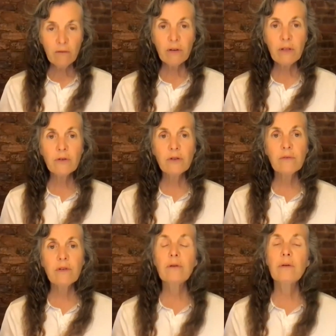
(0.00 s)
For those
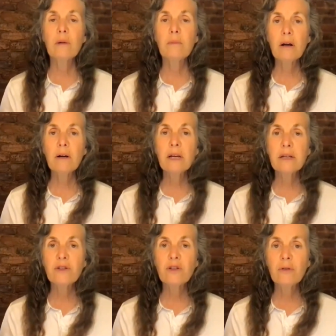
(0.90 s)
of you who are
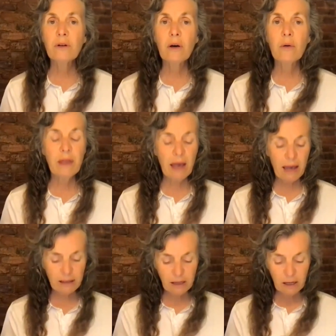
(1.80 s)
Martinist, you know
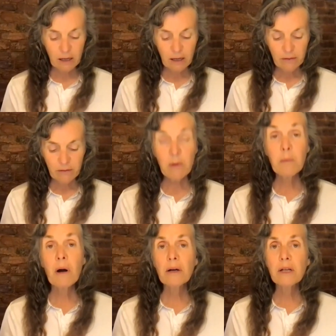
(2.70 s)
that from a
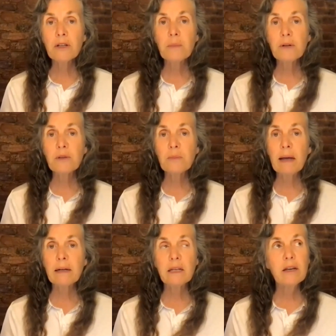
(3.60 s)
Martinist
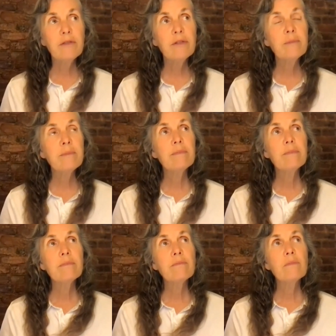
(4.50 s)
perspective,
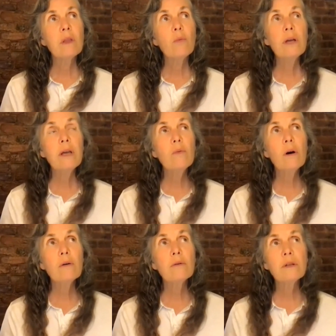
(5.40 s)
we
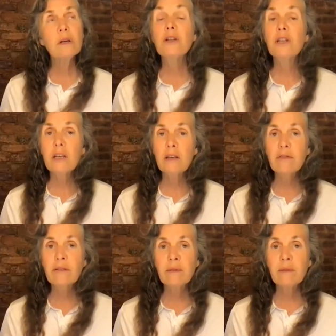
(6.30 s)
won't
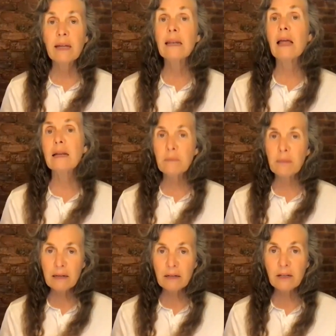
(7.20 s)
achieve
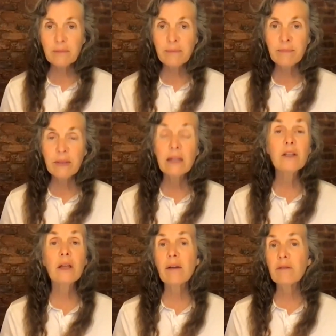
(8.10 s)
enlightenment
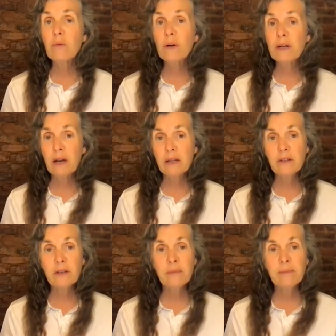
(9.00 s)
until everyone
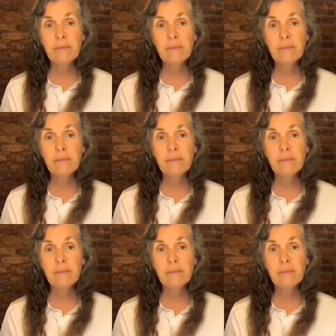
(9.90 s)
does.